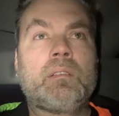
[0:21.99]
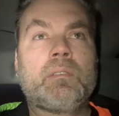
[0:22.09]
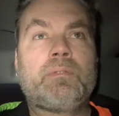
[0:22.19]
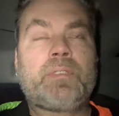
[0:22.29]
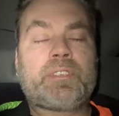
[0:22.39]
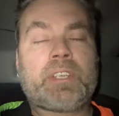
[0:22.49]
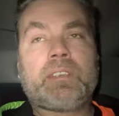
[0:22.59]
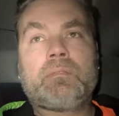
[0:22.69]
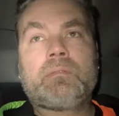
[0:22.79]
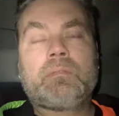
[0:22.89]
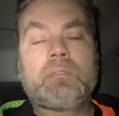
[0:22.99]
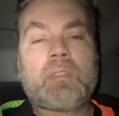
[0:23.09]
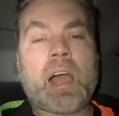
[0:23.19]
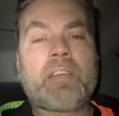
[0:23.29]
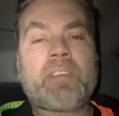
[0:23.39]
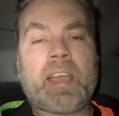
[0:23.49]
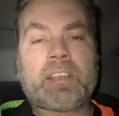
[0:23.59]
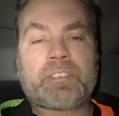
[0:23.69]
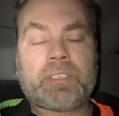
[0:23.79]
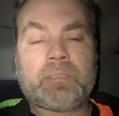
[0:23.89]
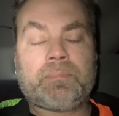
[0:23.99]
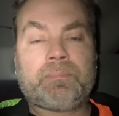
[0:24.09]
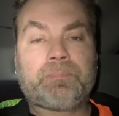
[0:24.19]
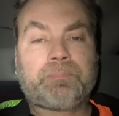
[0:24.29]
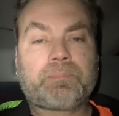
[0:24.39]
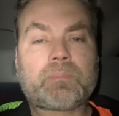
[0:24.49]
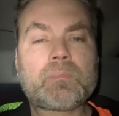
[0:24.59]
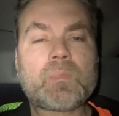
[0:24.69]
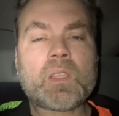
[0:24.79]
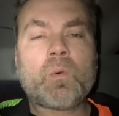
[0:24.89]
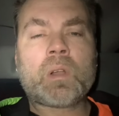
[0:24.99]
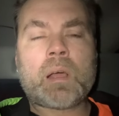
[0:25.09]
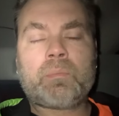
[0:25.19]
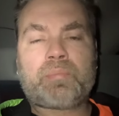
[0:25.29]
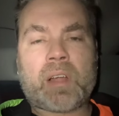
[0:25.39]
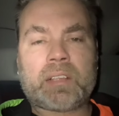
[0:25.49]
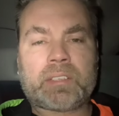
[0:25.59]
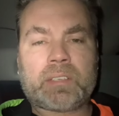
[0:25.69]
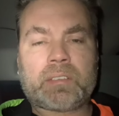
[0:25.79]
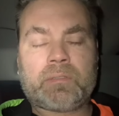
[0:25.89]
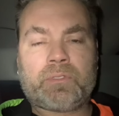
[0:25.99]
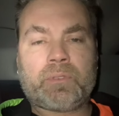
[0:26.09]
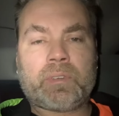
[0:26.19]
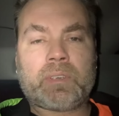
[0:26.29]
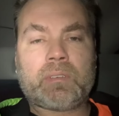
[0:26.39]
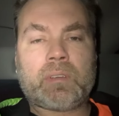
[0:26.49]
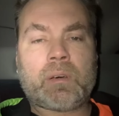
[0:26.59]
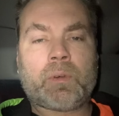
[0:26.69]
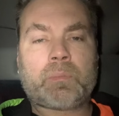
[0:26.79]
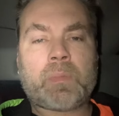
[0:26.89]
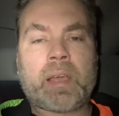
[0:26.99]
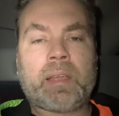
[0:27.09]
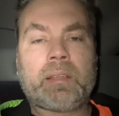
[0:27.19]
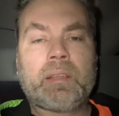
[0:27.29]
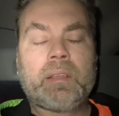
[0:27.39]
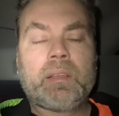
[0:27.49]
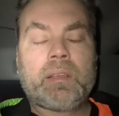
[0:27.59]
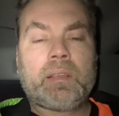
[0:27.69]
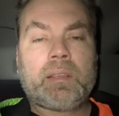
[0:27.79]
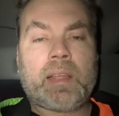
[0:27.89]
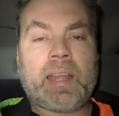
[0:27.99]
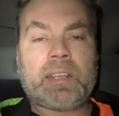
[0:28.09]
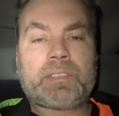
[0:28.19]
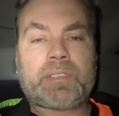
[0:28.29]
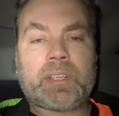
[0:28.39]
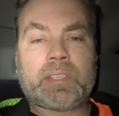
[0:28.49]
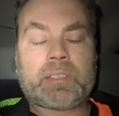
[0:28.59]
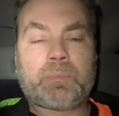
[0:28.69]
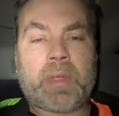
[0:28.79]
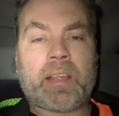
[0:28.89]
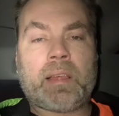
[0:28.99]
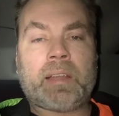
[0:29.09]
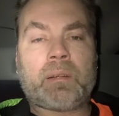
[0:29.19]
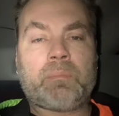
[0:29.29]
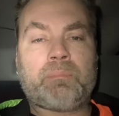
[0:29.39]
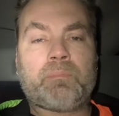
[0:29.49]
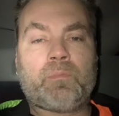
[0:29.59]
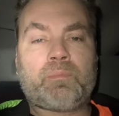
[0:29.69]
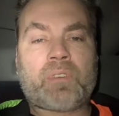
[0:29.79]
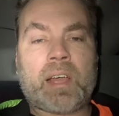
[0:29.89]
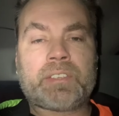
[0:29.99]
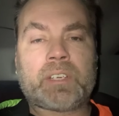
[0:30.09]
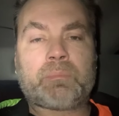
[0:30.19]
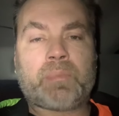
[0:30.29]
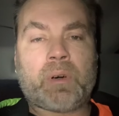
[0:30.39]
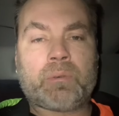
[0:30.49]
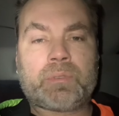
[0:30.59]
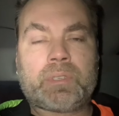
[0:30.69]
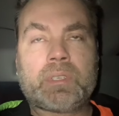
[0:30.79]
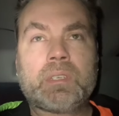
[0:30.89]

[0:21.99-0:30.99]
fishing, live action, what I'm in process of doing with my 86 bayliner project boats,